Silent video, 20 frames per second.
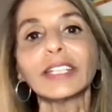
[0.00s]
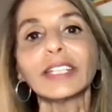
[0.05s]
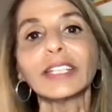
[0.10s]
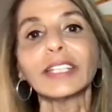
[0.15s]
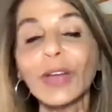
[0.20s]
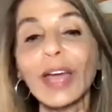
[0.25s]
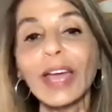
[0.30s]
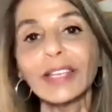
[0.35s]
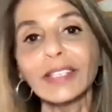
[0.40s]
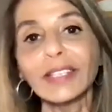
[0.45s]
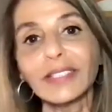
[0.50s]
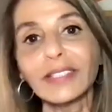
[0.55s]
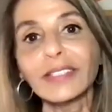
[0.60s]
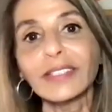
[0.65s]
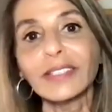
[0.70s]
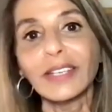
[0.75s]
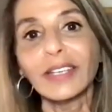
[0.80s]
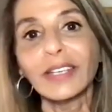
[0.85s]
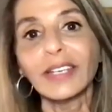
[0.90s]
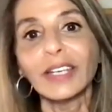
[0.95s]

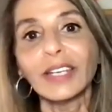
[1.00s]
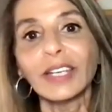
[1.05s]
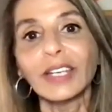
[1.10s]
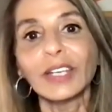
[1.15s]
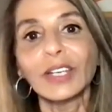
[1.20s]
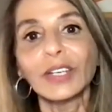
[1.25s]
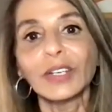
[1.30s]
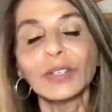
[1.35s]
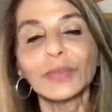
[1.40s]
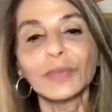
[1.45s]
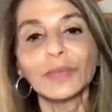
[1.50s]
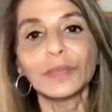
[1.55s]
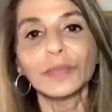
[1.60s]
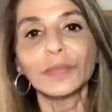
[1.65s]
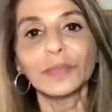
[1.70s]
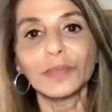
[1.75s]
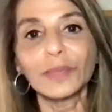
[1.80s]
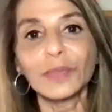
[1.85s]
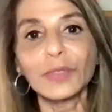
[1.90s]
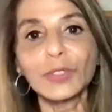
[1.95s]
arise.
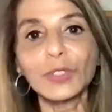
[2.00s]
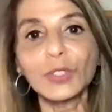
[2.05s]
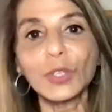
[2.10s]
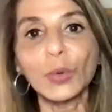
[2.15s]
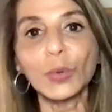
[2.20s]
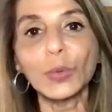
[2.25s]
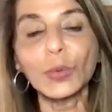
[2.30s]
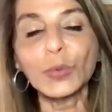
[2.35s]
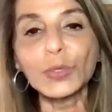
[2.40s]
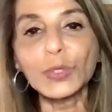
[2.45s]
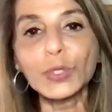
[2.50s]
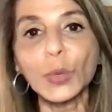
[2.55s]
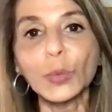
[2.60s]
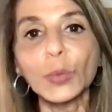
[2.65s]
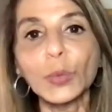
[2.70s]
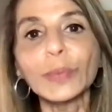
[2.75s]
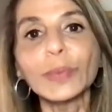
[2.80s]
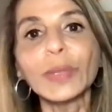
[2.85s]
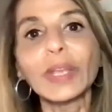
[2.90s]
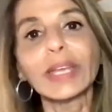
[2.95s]
So
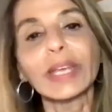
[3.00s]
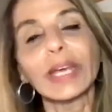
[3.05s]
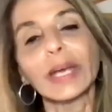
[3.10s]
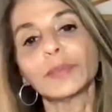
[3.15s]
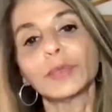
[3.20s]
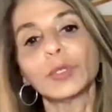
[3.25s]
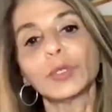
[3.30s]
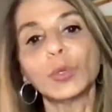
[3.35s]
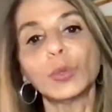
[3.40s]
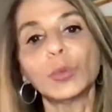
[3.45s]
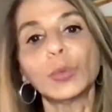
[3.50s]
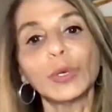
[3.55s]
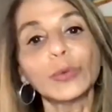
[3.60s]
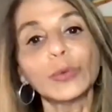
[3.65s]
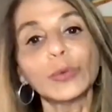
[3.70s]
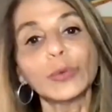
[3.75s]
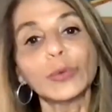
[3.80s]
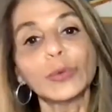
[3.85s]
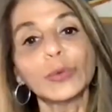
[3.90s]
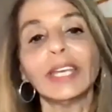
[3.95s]
we become who we
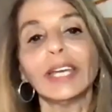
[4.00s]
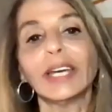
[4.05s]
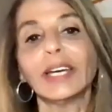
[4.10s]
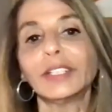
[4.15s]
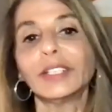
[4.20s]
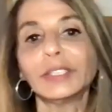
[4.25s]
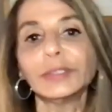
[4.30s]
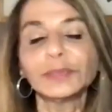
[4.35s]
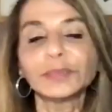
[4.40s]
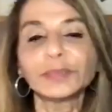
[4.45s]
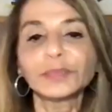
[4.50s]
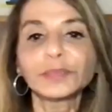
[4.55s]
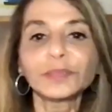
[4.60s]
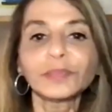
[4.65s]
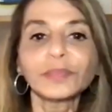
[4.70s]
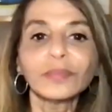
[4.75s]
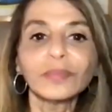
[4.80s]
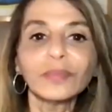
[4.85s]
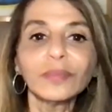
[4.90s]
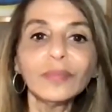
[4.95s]
really are.
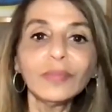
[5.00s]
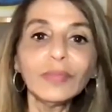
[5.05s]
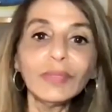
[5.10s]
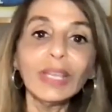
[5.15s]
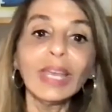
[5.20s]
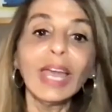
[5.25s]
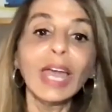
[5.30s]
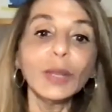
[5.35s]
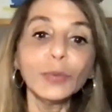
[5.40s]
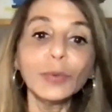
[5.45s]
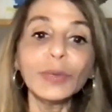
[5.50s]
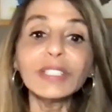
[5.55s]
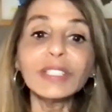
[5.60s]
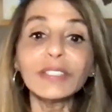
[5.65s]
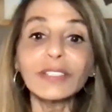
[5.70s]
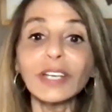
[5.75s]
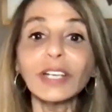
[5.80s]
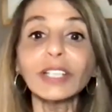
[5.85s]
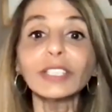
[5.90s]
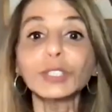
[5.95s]
And we
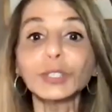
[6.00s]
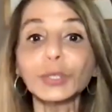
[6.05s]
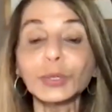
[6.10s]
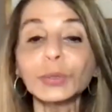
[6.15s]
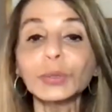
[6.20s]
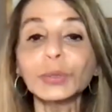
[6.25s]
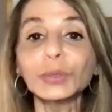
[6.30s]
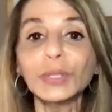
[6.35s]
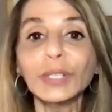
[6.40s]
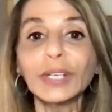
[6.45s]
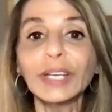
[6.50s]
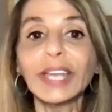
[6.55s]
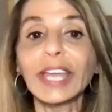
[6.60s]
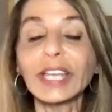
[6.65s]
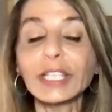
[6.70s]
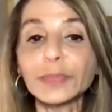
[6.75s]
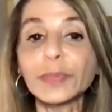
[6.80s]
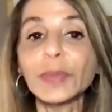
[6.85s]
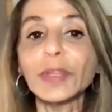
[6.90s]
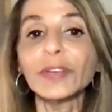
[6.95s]
start to
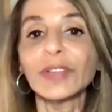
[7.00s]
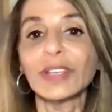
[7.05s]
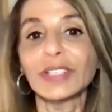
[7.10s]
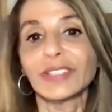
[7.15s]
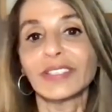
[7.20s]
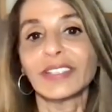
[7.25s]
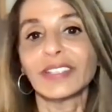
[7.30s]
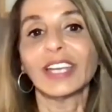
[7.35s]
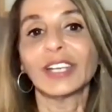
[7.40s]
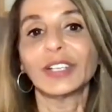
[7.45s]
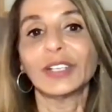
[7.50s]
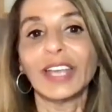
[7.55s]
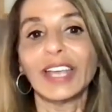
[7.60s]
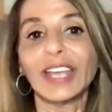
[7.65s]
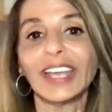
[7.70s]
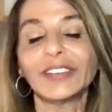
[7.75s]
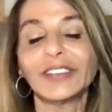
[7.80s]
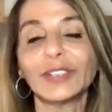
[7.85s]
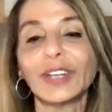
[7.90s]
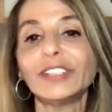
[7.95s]
experience
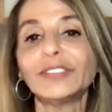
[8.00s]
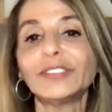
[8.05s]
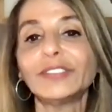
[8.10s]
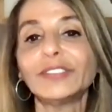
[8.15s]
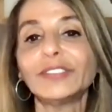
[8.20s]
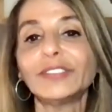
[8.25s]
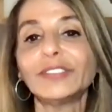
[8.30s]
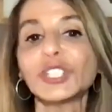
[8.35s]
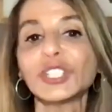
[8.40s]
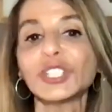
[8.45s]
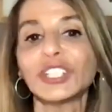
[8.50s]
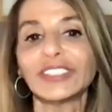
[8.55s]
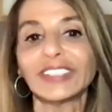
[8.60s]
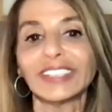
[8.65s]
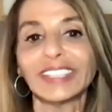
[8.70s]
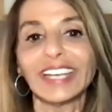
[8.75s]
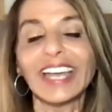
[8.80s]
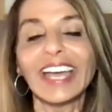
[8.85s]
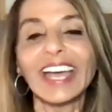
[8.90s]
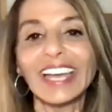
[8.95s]
a great pleasure
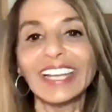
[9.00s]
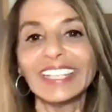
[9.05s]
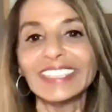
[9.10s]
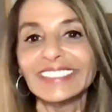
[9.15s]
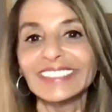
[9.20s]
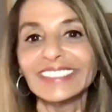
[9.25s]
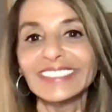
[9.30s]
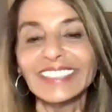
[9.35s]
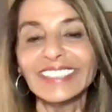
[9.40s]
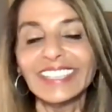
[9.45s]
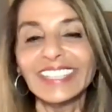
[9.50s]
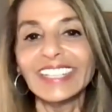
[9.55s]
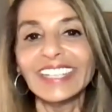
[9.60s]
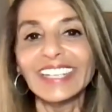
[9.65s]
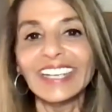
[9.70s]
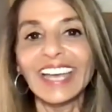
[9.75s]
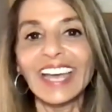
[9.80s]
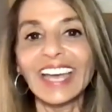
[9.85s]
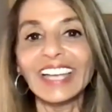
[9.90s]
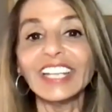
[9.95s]
and
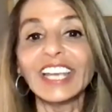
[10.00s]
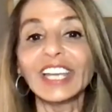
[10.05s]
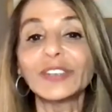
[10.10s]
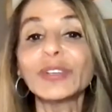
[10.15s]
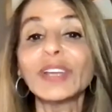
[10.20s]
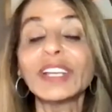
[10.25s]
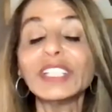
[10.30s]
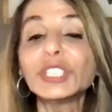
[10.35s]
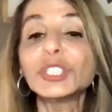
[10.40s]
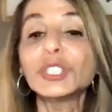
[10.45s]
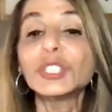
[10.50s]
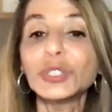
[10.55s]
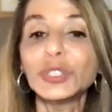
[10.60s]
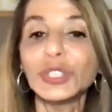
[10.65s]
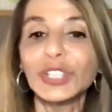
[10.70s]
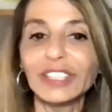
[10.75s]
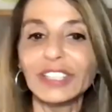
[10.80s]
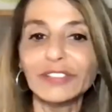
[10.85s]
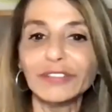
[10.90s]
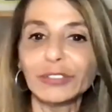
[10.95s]
a great
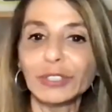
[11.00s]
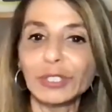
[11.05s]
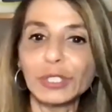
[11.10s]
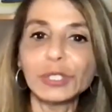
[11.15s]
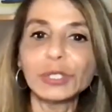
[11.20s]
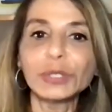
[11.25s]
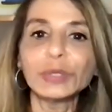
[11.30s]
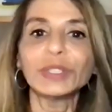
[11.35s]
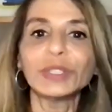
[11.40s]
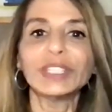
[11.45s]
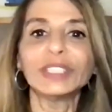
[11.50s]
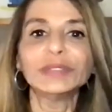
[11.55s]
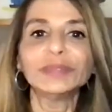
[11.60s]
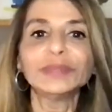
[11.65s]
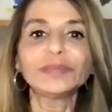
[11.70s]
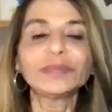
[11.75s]
joy, for sure.